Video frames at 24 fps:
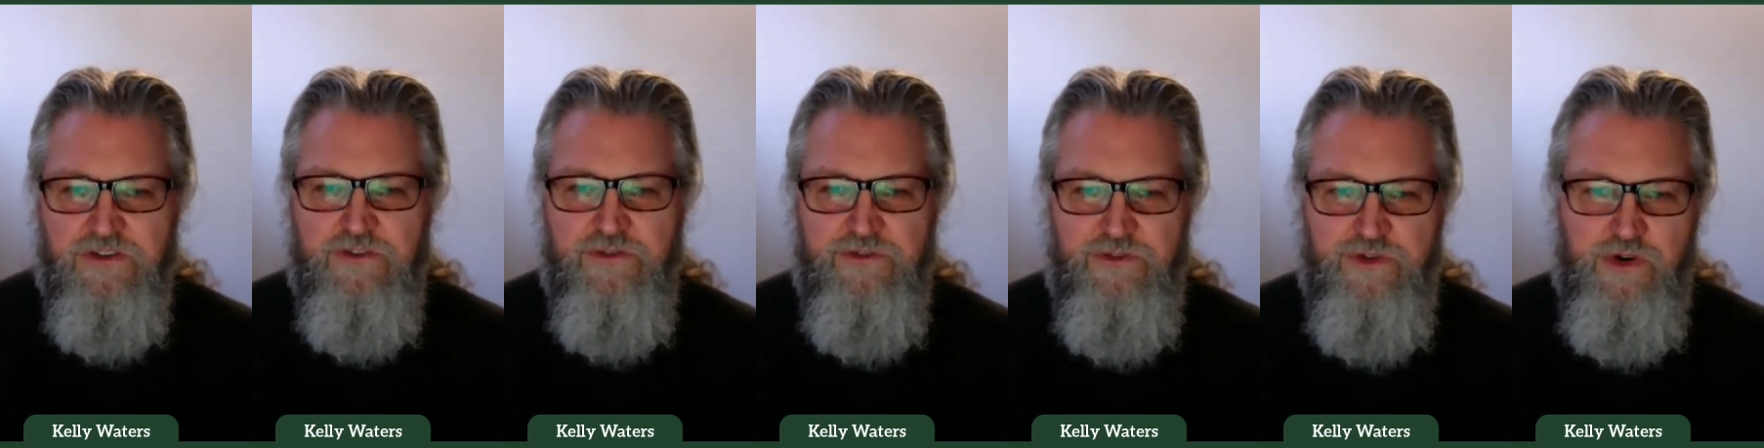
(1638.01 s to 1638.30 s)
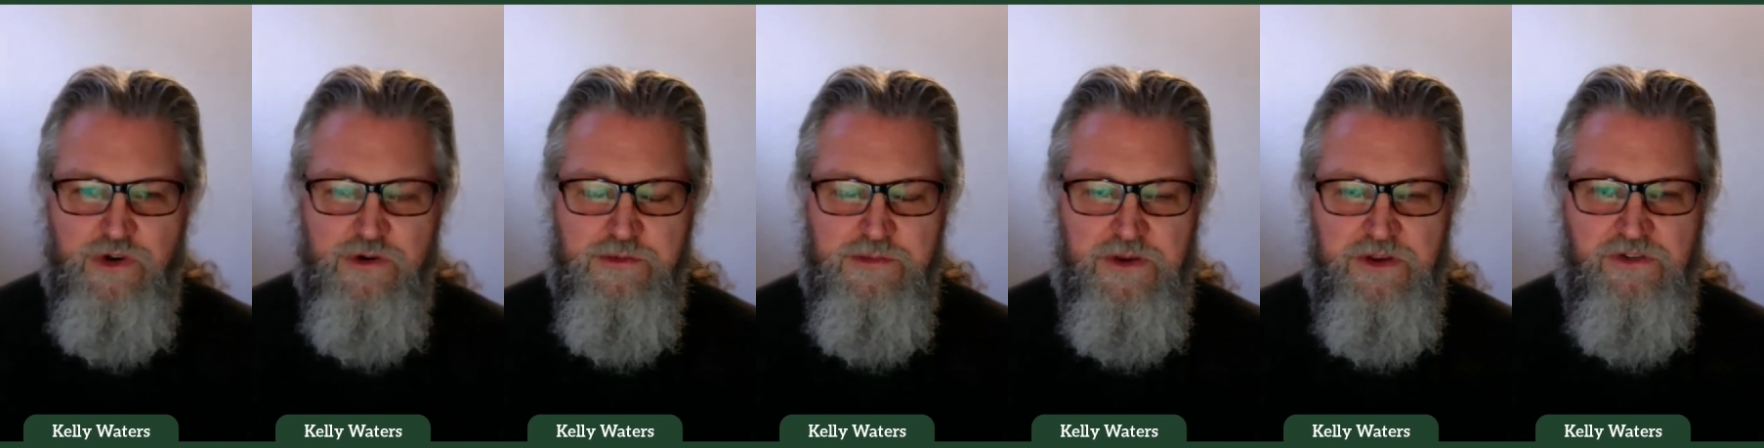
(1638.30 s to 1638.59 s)
and
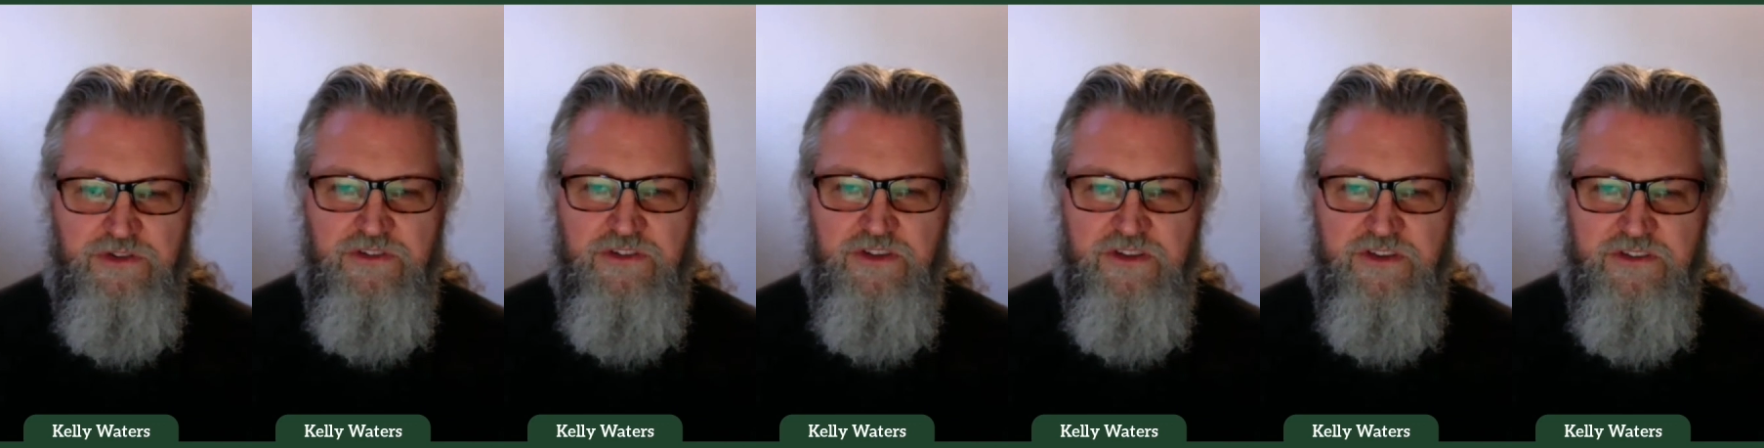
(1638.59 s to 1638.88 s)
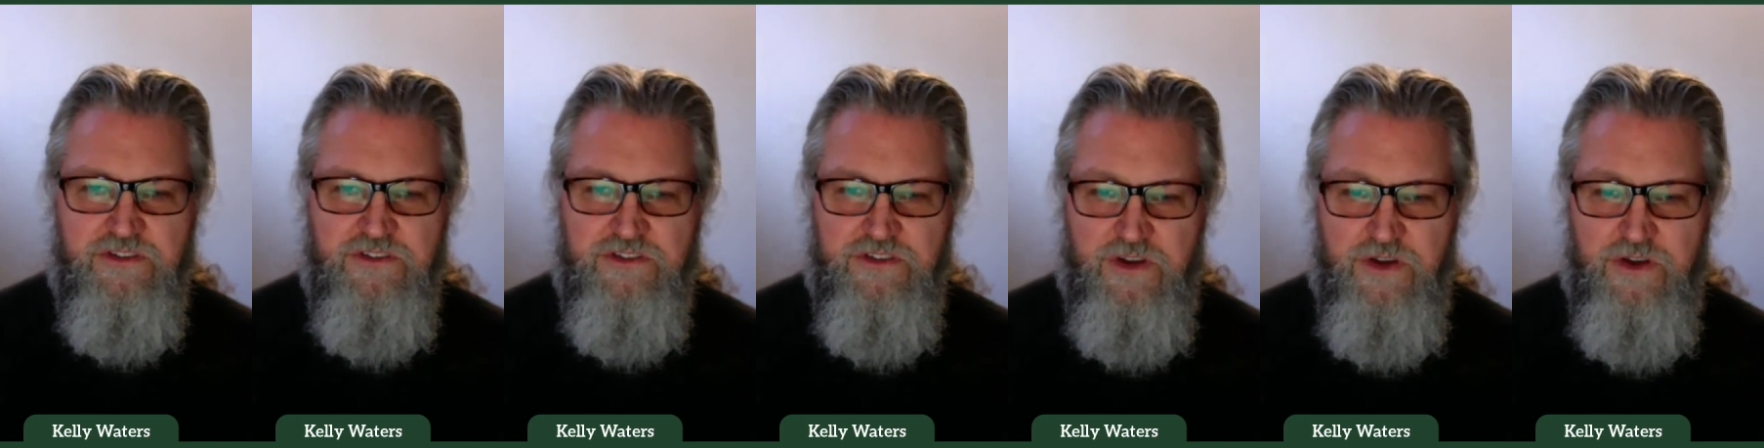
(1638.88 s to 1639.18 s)
foremost, to
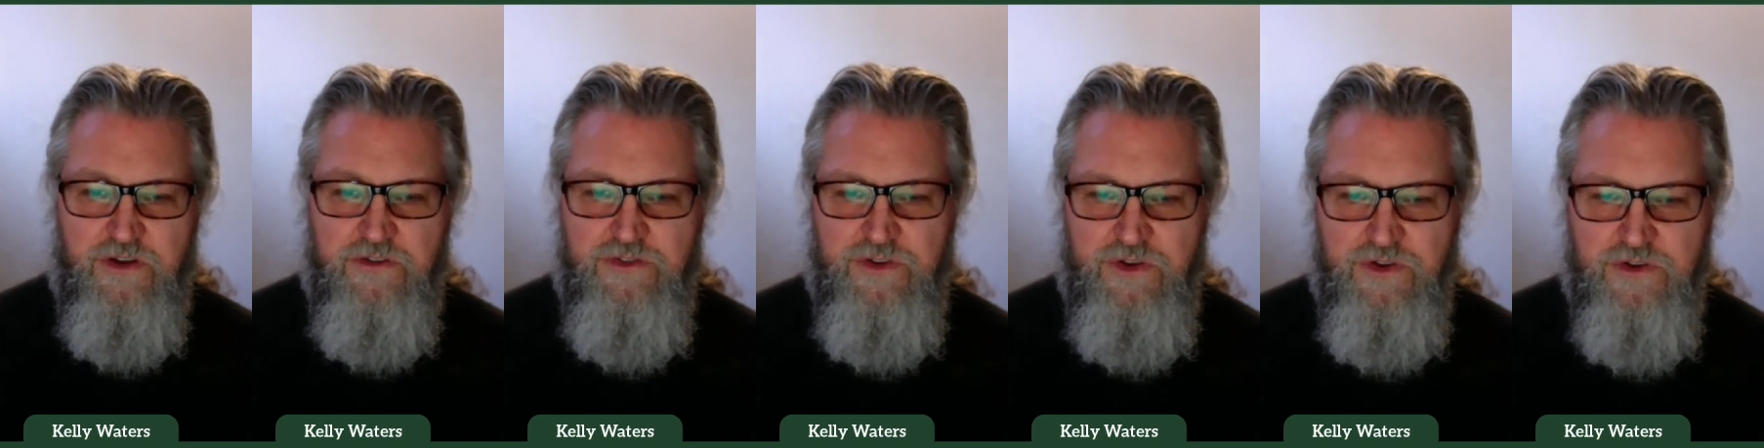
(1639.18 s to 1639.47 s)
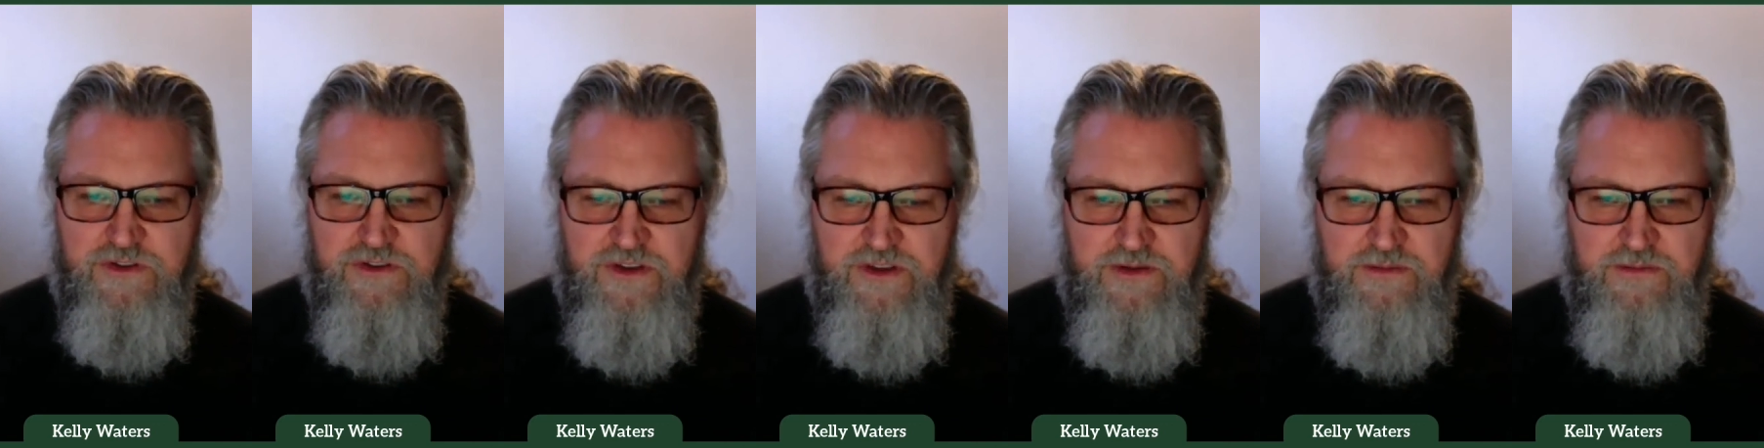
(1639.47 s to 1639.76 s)
serve your
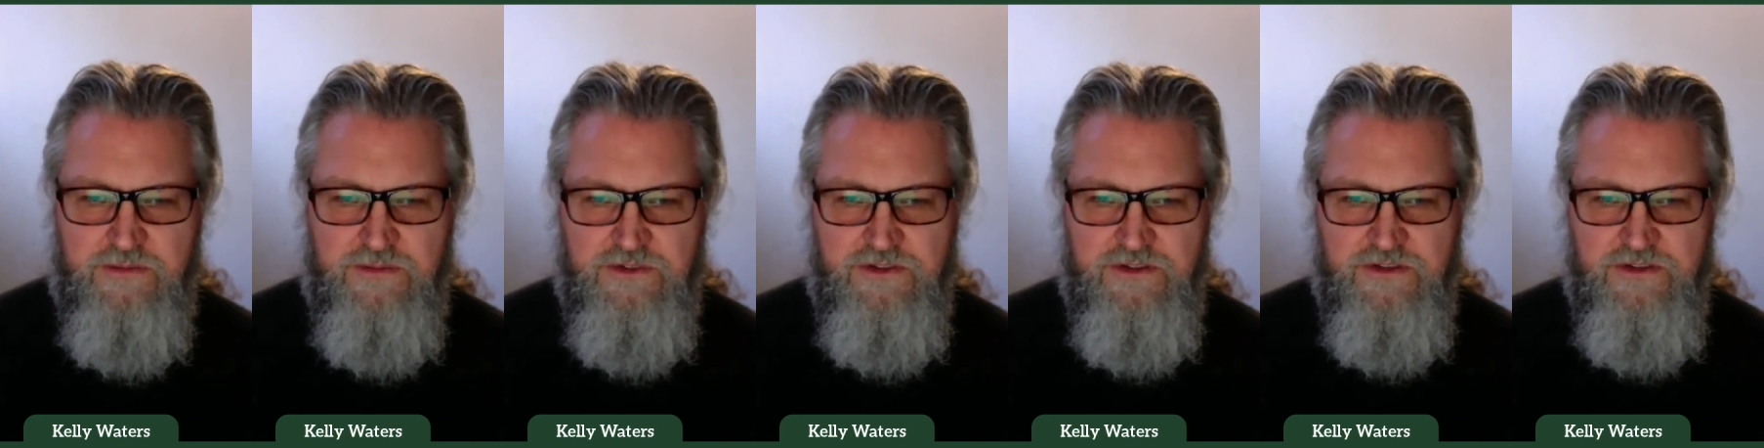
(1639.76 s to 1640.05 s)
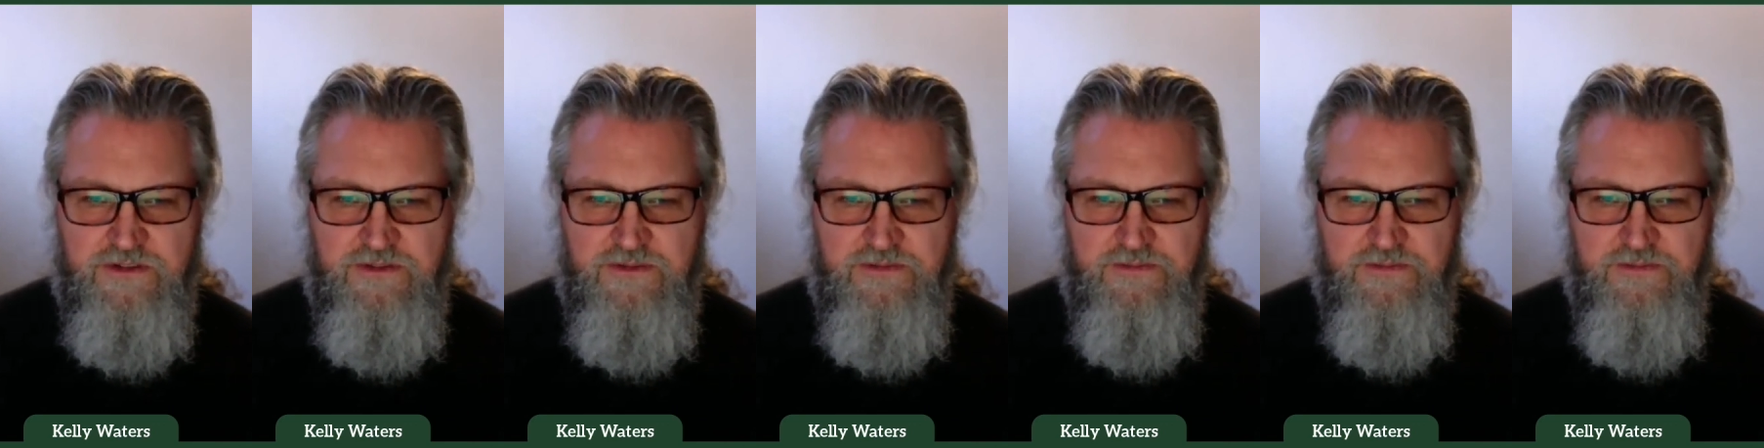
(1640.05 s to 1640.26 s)
teams.